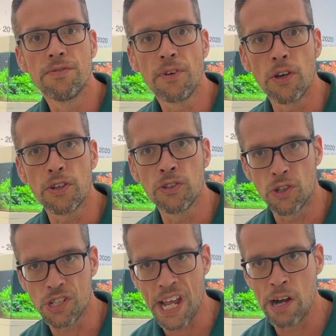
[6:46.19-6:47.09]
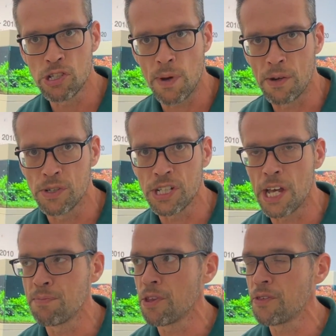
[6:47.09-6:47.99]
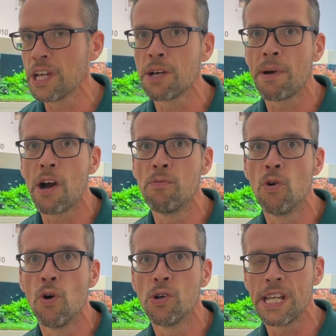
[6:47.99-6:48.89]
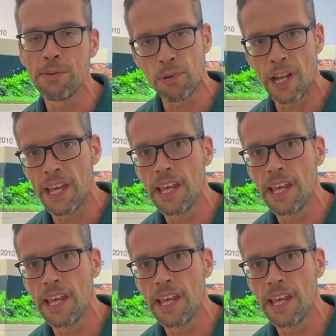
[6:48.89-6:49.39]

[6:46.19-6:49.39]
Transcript: folk, not just how to aquascape, but think about more deeply